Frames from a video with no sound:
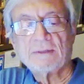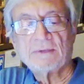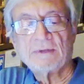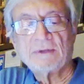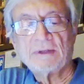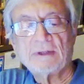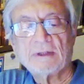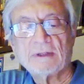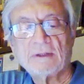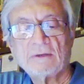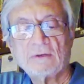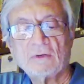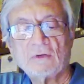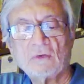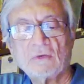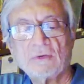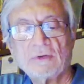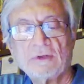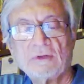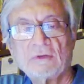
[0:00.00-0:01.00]
the noun
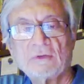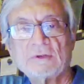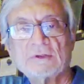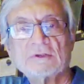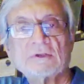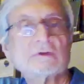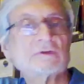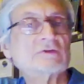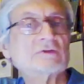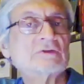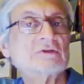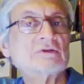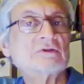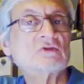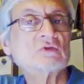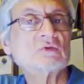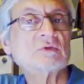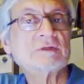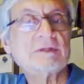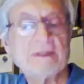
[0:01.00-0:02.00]
according to its
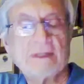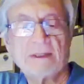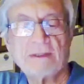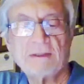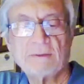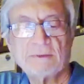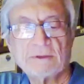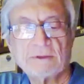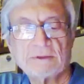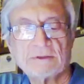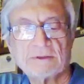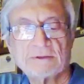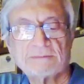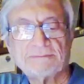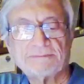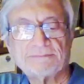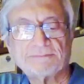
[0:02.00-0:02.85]
constituent elements.